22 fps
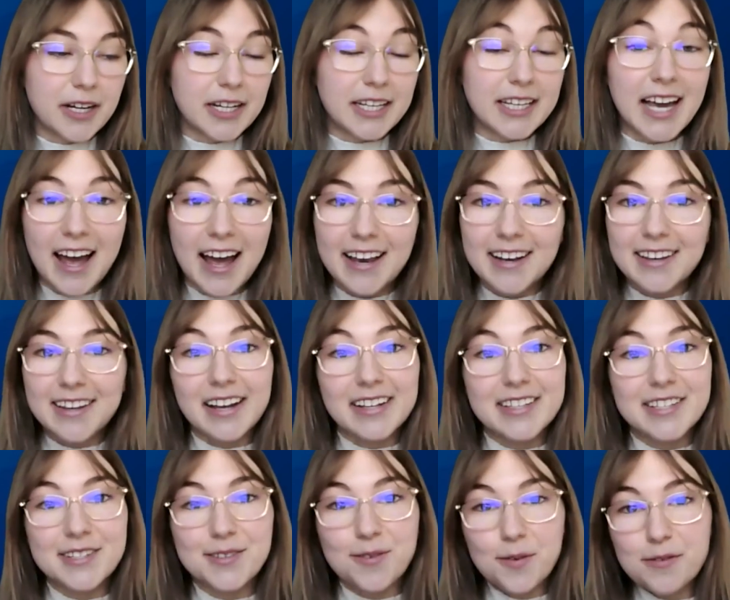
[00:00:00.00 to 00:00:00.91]
again,
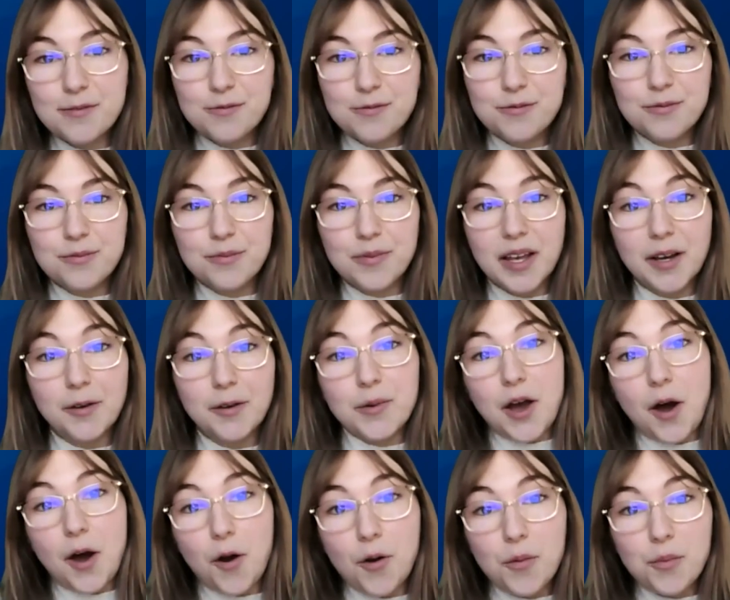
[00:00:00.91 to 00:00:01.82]
that's sort of like
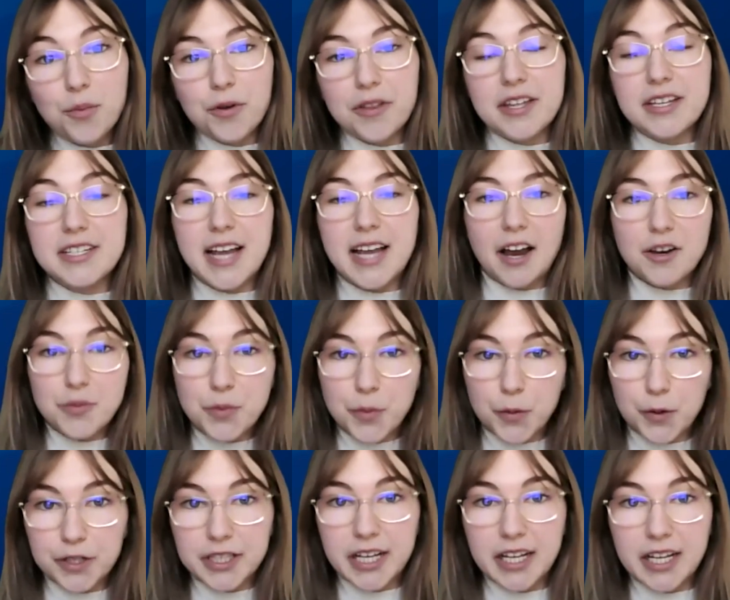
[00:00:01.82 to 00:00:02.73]
we hope where the
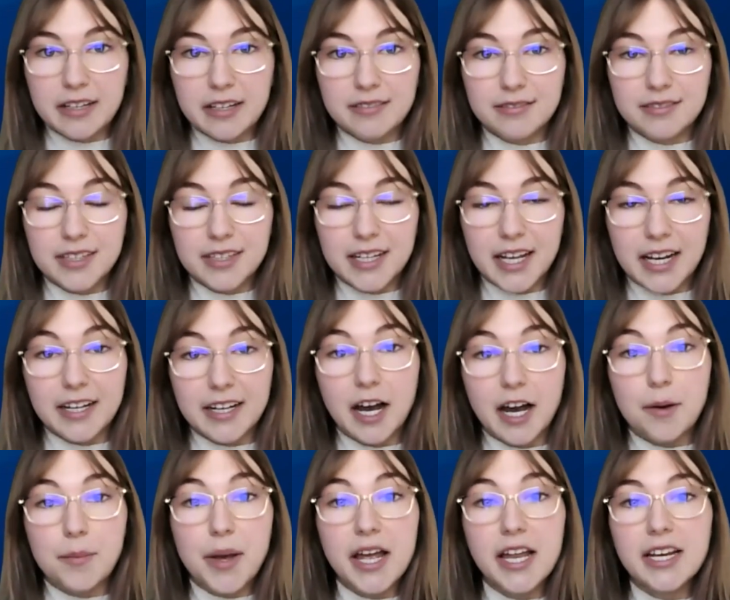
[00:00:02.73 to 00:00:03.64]
dashboard can
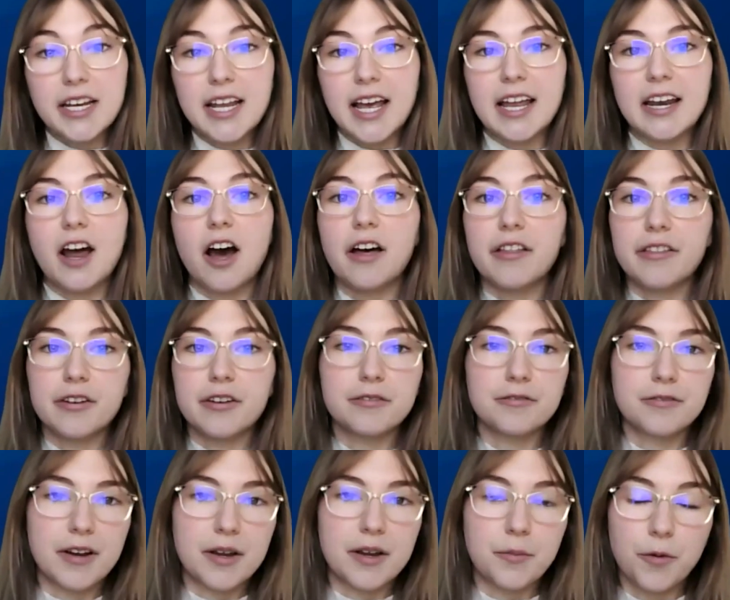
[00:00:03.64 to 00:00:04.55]
come in, and
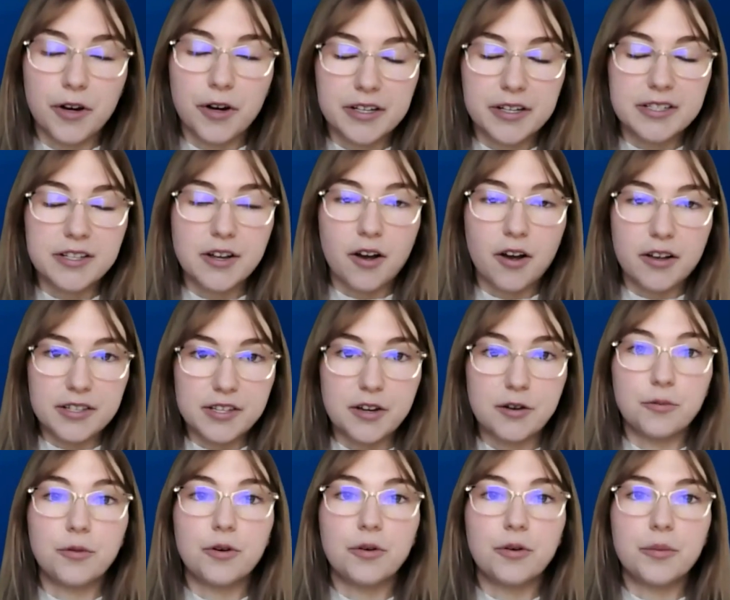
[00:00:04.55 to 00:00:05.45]
other frameworks
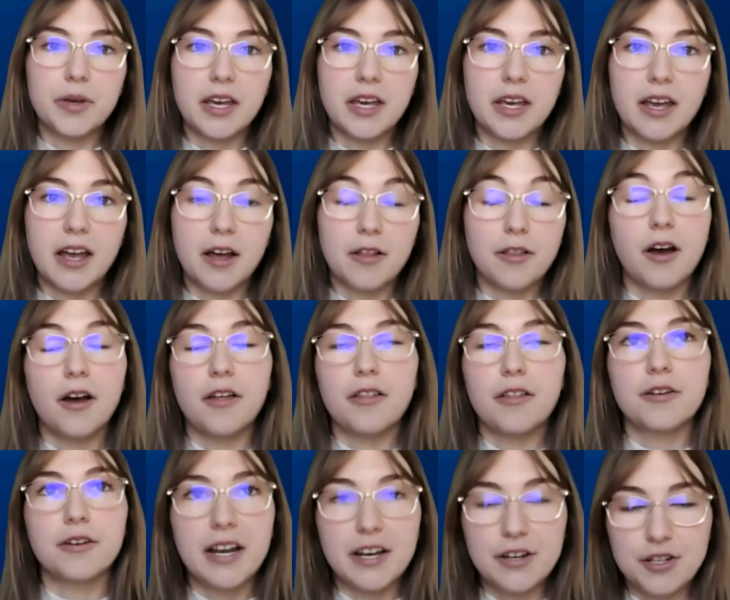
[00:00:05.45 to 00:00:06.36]
also will be,
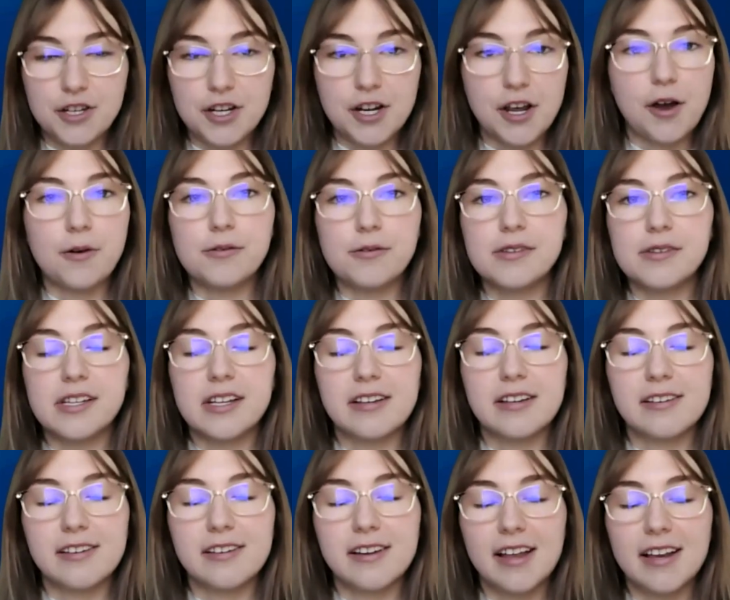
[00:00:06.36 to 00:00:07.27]
other NGOs
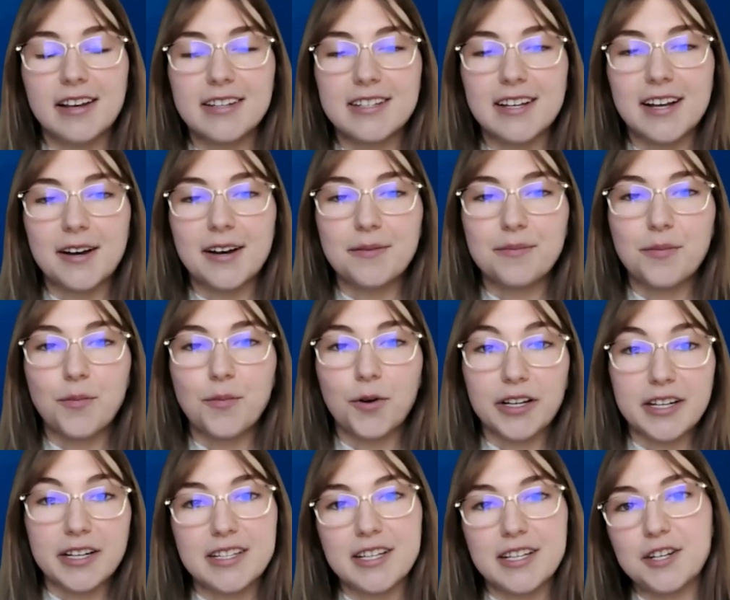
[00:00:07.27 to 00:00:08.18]
and
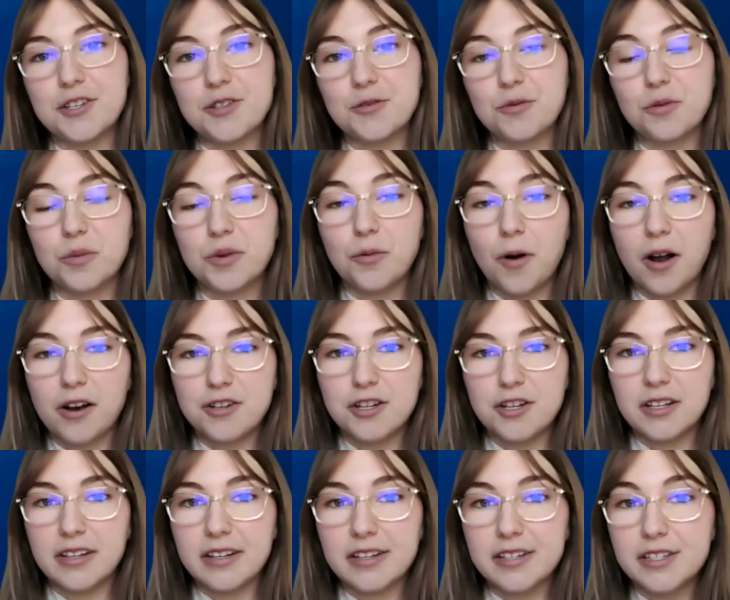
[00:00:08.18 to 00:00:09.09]
organizations will be
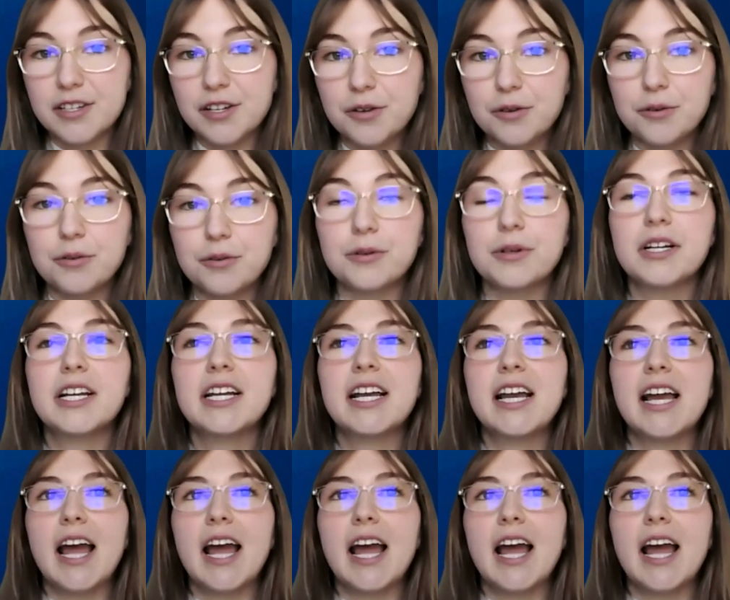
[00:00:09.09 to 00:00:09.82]
watching this too,